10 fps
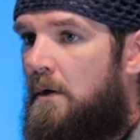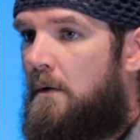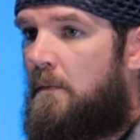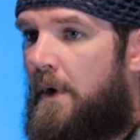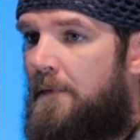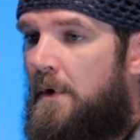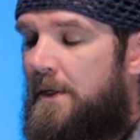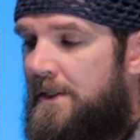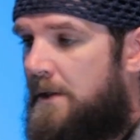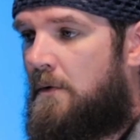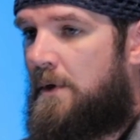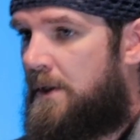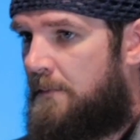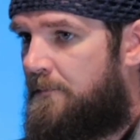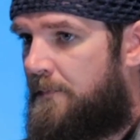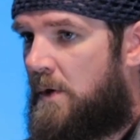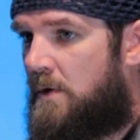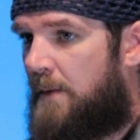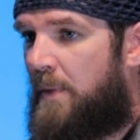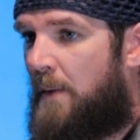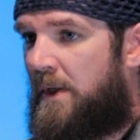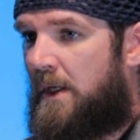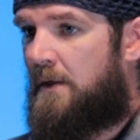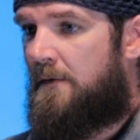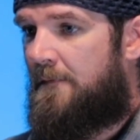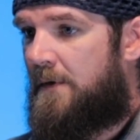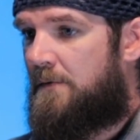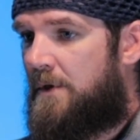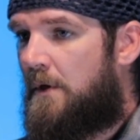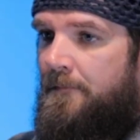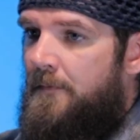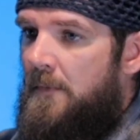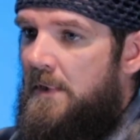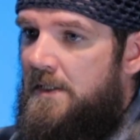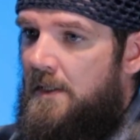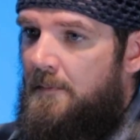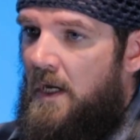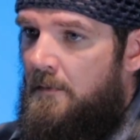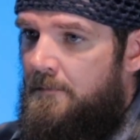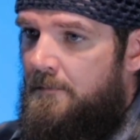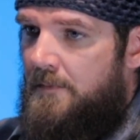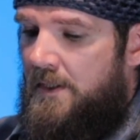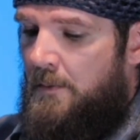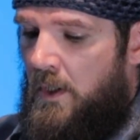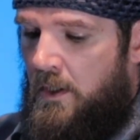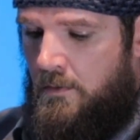whatever isn't going to creep up again in the future. Yeah. Somehow, some way.